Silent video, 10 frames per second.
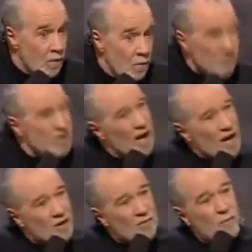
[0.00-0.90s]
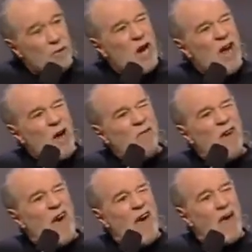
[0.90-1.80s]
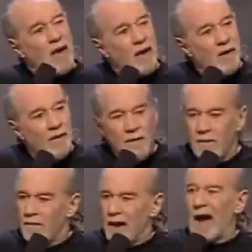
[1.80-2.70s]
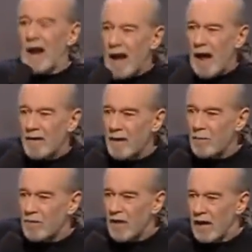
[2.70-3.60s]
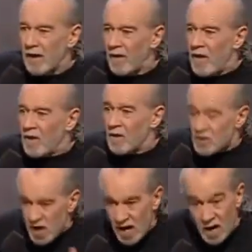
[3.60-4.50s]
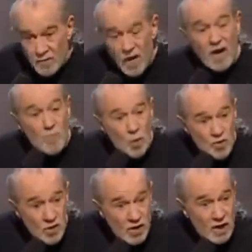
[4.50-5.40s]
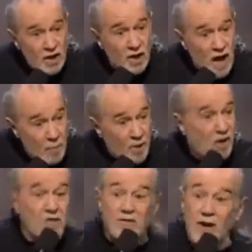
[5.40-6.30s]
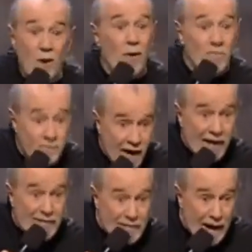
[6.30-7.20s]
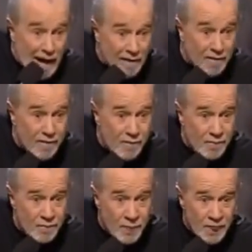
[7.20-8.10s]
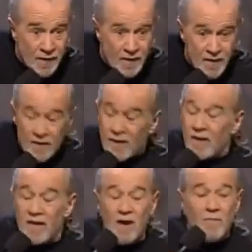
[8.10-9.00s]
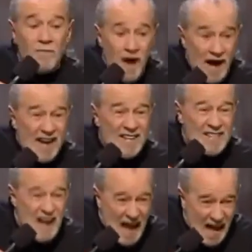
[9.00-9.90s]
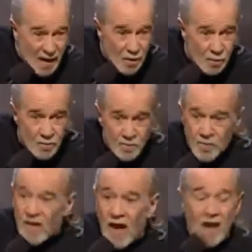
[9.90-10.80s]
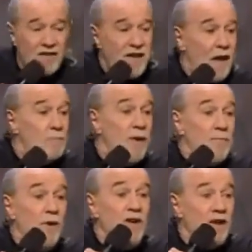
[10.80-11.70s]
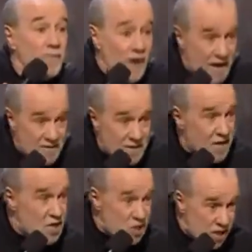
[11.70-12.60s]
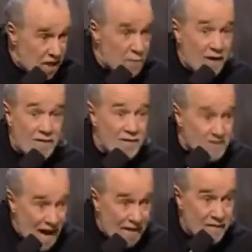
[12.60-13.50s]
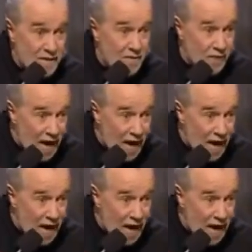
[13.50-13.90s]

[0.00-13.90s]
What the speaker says: What's the latest from JFK? Not a goddamn thing. Because JFK, Mussolini, and Abbott and Costello are fucking dead. They're fucking dead. And dead people give less than a shit about the sanctity of